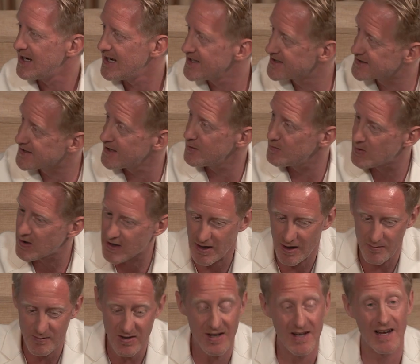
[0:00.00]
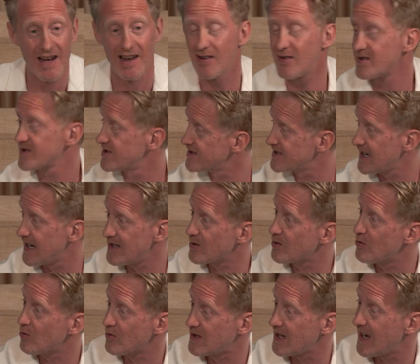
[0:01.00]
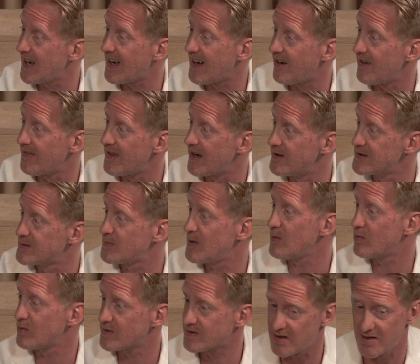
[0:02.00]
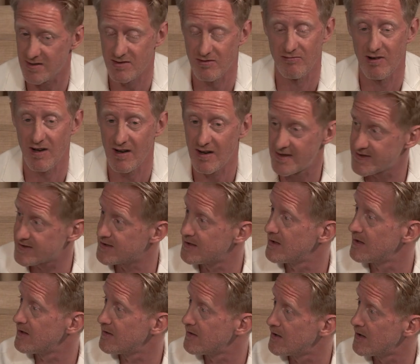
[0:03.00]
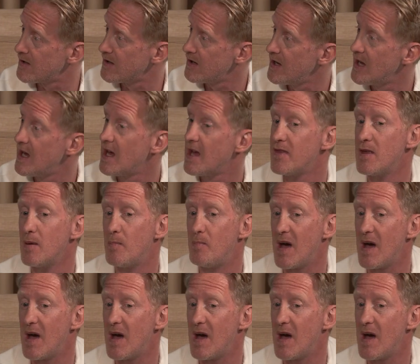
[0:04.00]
It's going to become, you're going to get lots of technical debt out there as people start to realize the